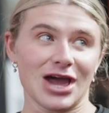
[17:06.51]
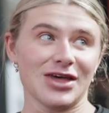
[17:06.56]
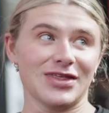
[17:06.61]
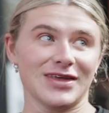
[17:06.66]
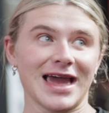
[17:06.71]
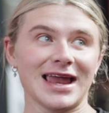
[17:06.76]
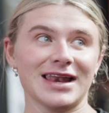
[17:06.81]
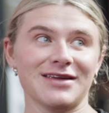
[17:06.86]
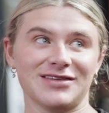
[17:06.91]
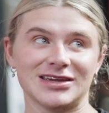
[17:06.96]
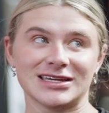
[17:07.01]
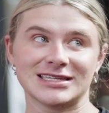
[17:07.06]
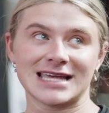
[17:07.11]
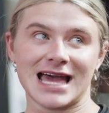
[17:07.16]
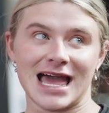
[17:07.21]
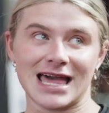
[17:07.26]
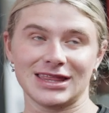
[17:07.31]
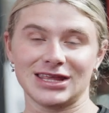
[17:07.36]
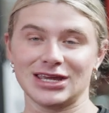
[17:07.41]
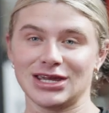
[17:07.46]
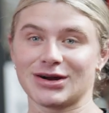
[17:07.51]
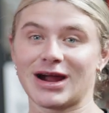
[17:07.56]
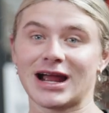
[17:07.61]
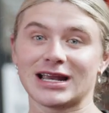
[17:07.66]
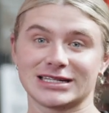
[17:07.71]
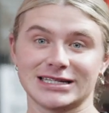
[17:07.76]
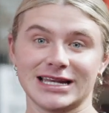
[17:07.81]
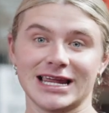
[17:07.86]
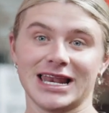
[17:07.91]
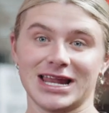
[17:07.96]
at the end of your set that you're
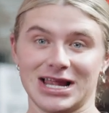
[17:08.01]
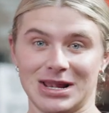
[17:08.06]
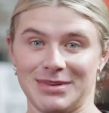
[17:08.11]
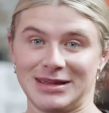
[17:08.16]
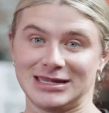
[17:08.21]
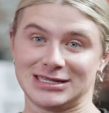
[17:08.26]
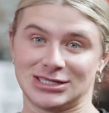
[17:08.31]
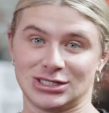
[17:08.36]
actually a little bit